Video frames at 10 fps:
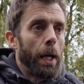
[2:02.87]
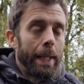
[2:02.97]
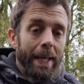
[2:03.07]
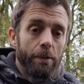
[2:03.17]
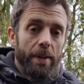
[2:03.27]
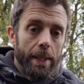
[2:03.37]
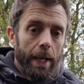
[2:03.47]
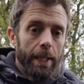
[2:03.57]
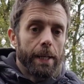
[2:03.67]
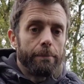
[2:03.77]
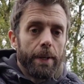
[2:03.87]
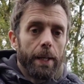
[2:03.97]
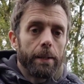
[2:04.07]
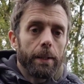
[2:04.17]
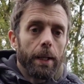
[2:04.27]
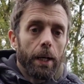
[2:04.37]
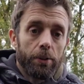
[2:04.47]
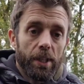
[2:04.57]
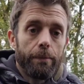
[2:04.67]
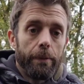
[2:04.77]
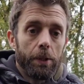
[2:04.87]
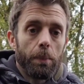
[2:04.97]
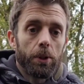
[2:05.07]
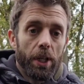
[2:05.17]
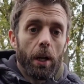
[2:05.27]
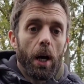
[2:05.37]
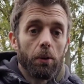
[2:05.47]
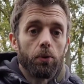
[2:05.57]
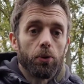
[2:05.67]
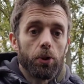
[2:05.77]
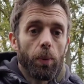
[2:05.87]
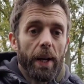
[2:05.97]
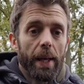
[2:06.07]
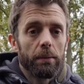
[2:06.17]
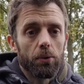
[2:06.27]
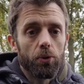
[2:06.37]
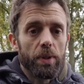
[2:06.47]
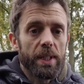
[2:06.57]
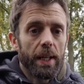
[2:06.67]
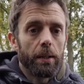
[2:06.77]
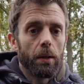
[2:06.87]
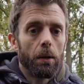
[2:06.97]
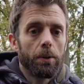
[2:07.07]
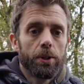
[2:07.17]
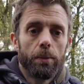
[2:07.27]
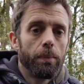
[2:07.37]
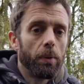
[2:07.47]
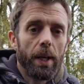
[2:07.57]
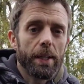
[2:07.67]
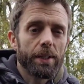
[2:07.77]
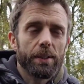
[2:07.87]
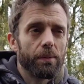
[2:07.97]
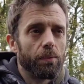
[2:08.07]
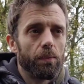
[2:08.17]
Later in that evening, I could see fish boshing at like 120, 110 yards, but that's,